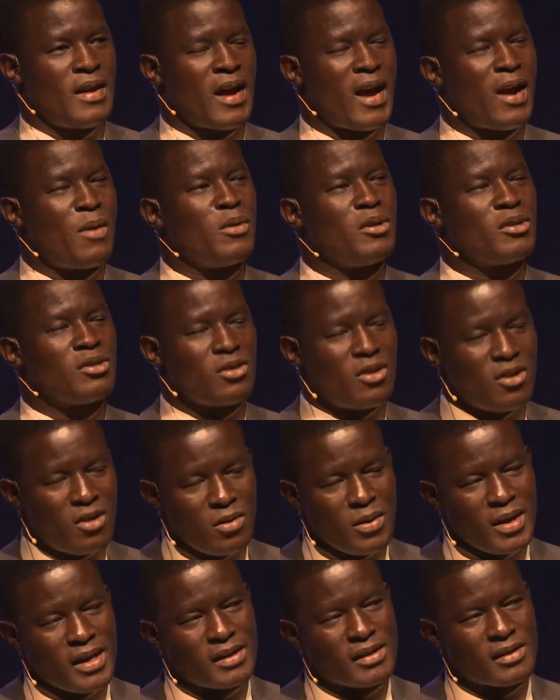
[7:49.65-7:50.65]
I was
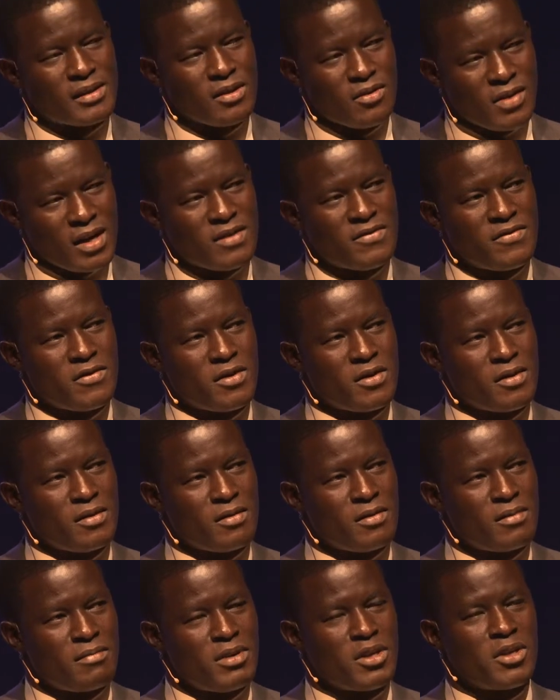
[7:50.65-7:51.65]
always grateful
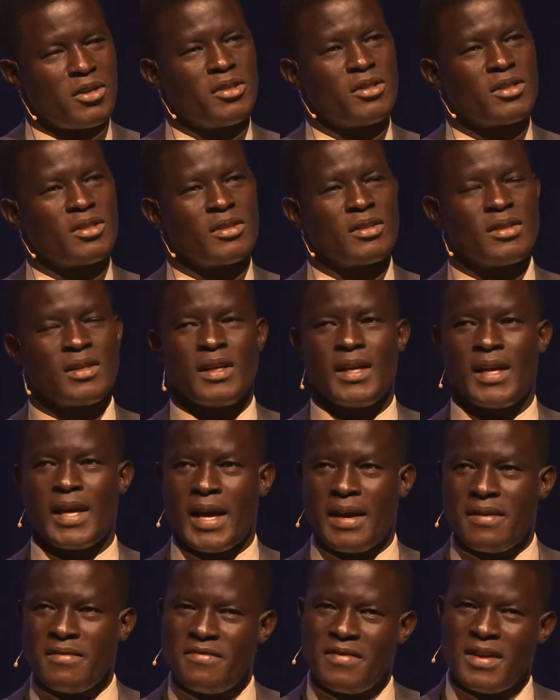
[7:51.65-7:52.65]
because
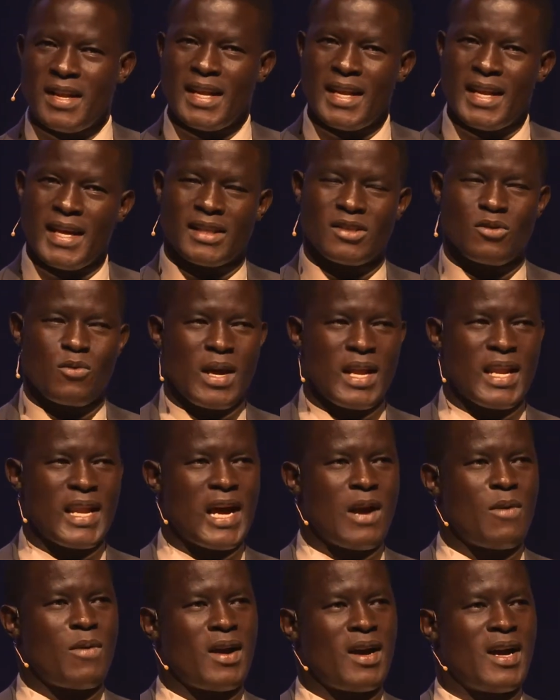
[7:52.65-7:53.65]
every next 1
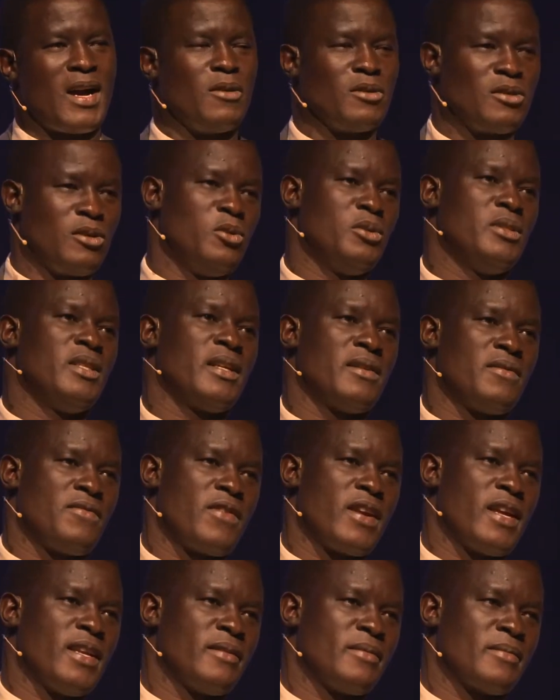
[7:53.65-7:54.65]
hour I was losing a
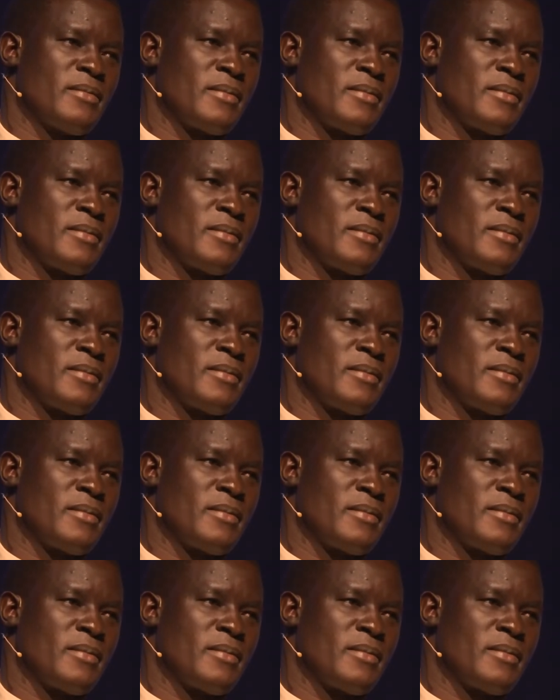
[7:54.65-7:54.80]
friend.